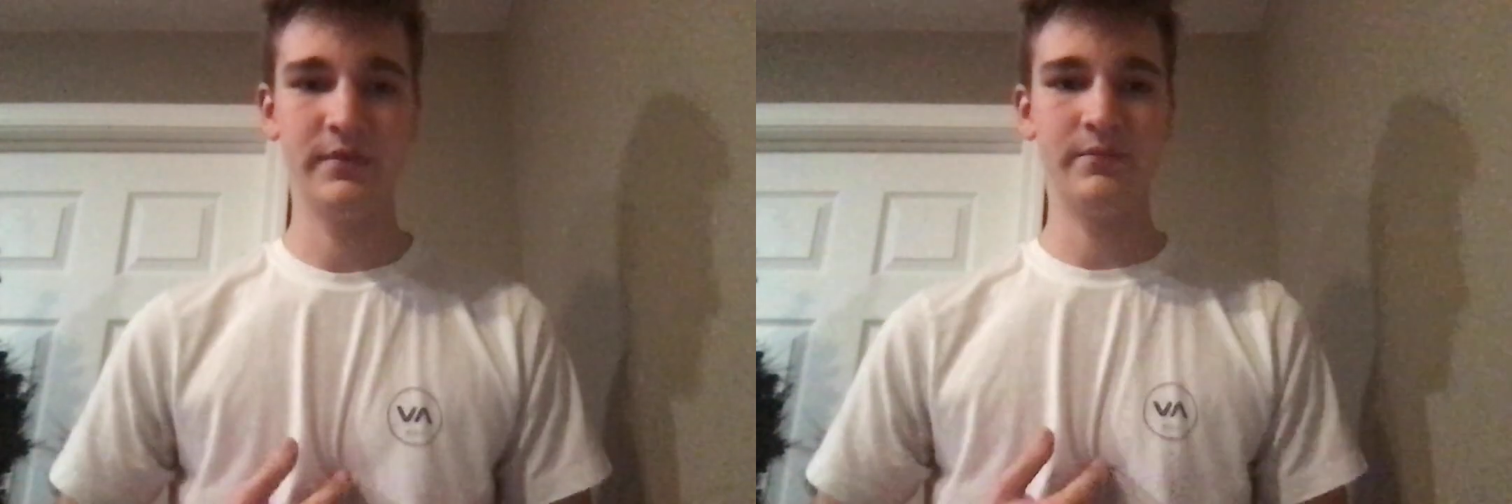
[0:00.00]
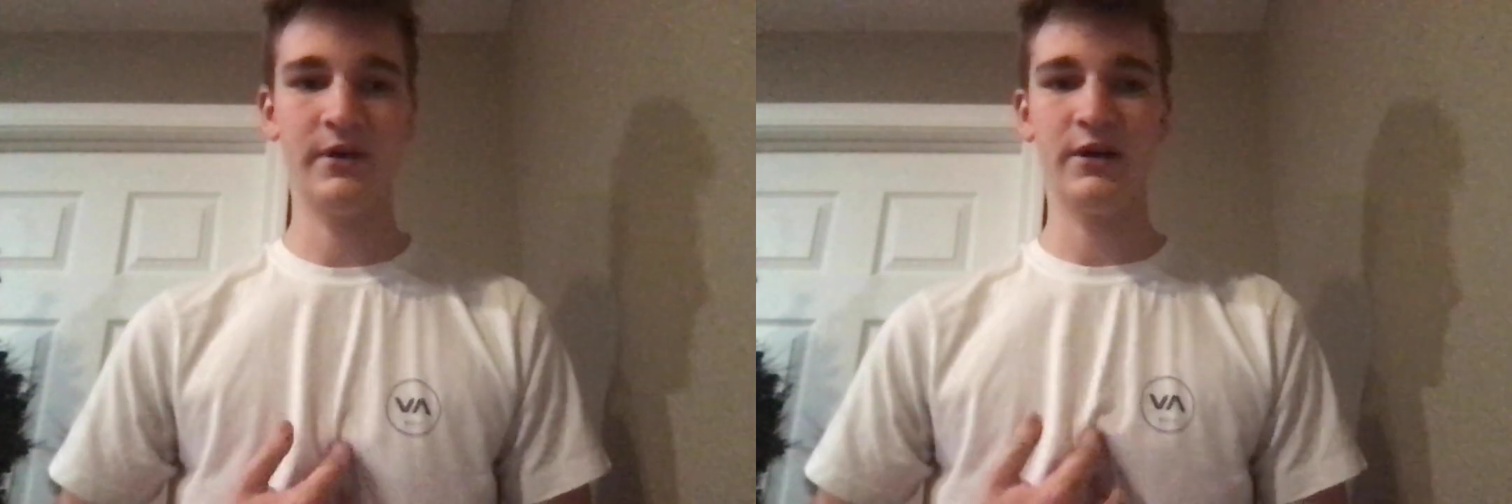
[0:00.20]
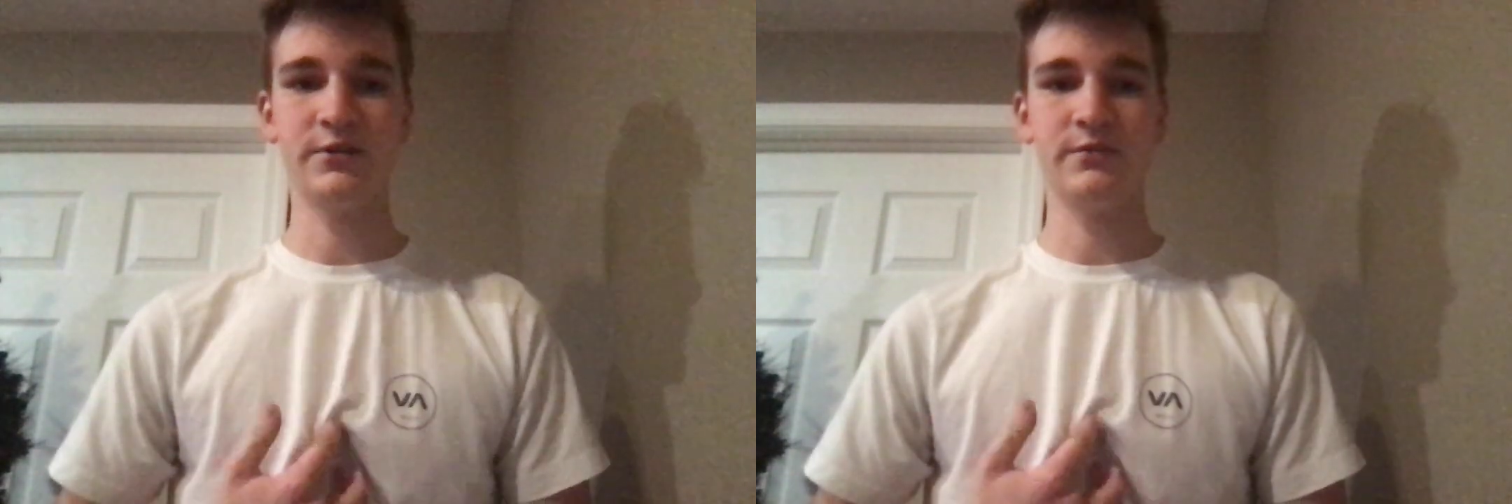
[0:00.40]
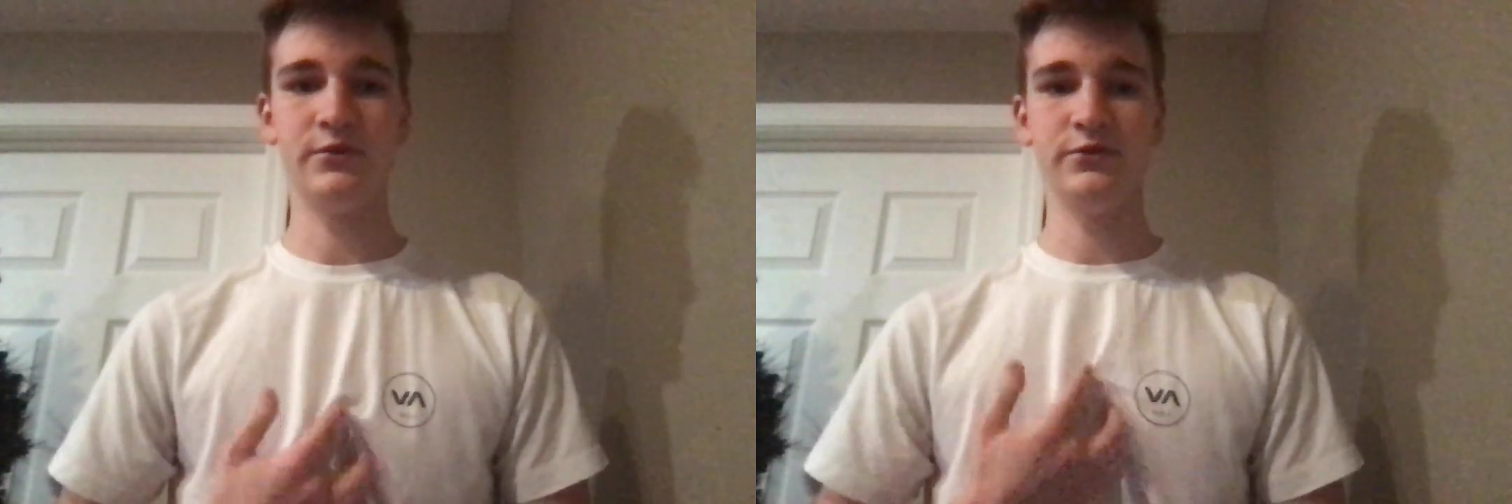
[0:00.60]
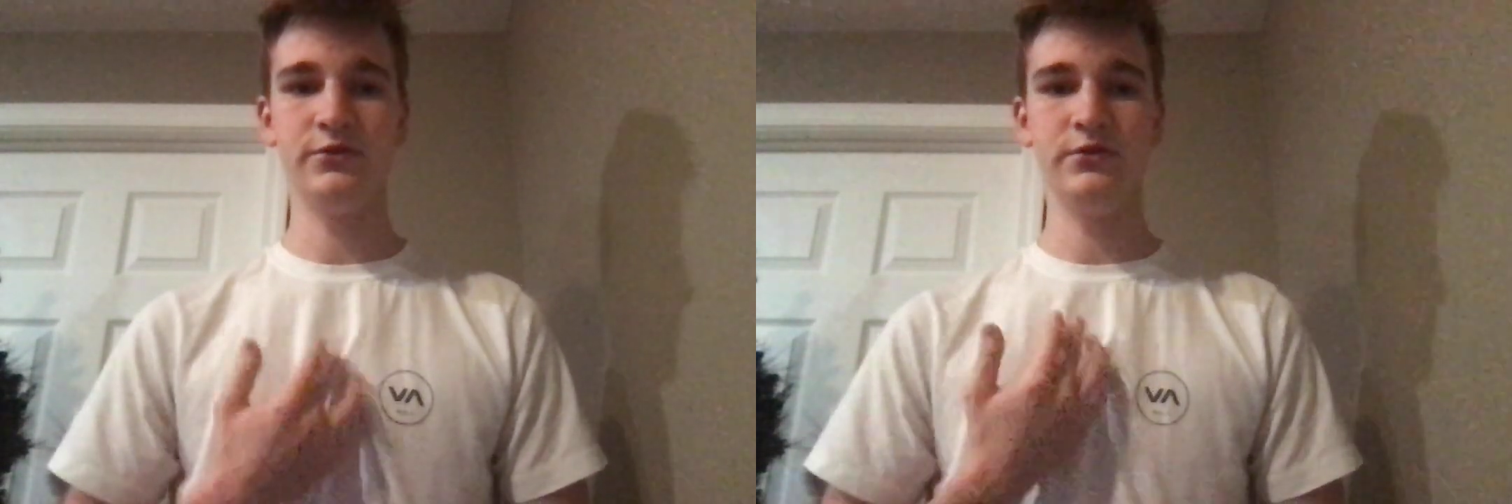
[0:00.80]

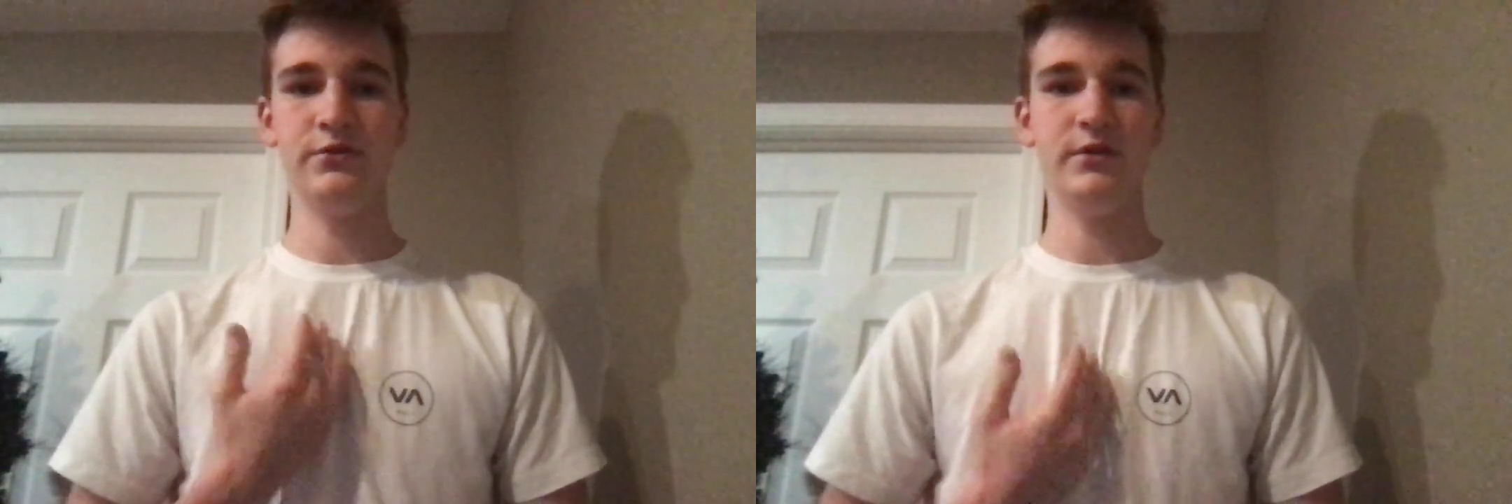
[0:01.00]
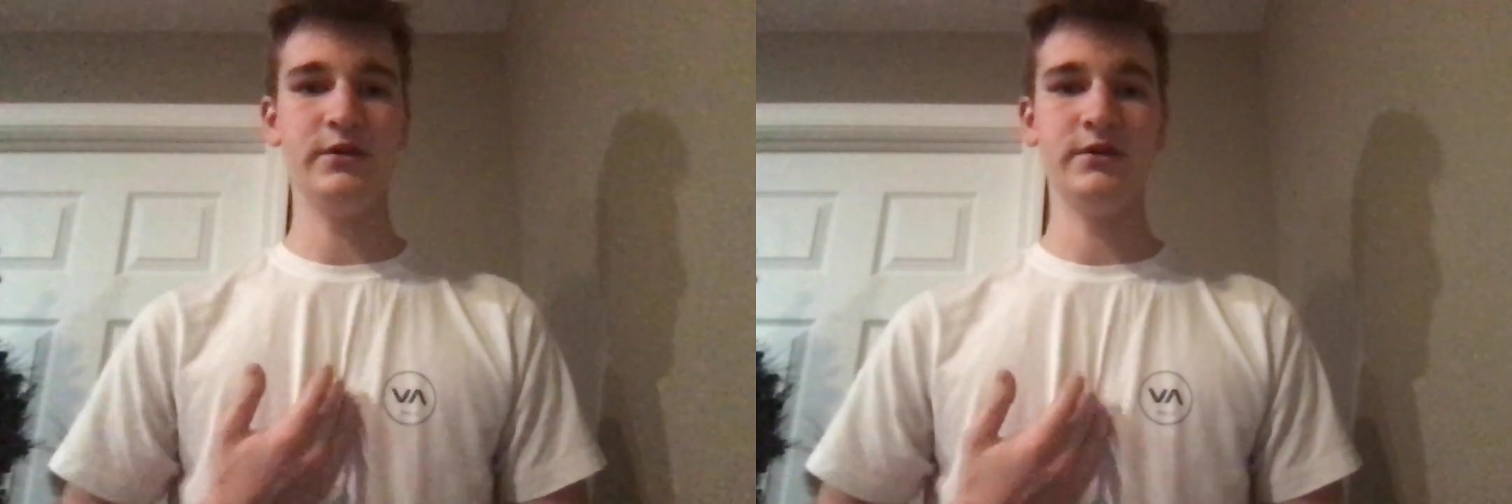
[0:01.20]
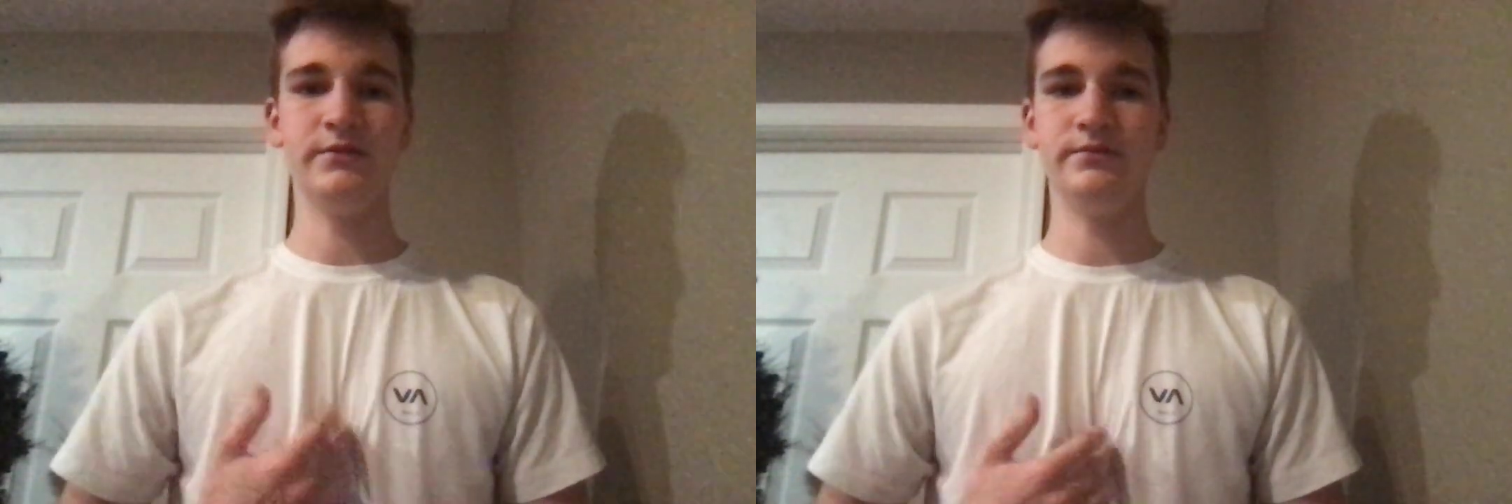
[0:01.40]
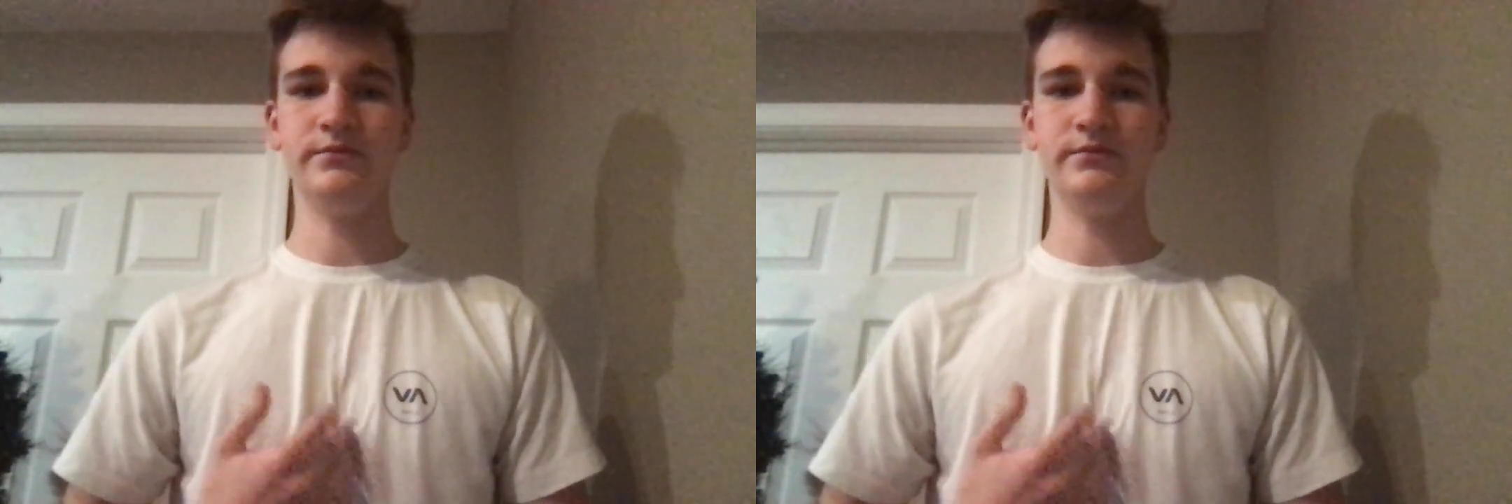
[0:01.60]
proximal to the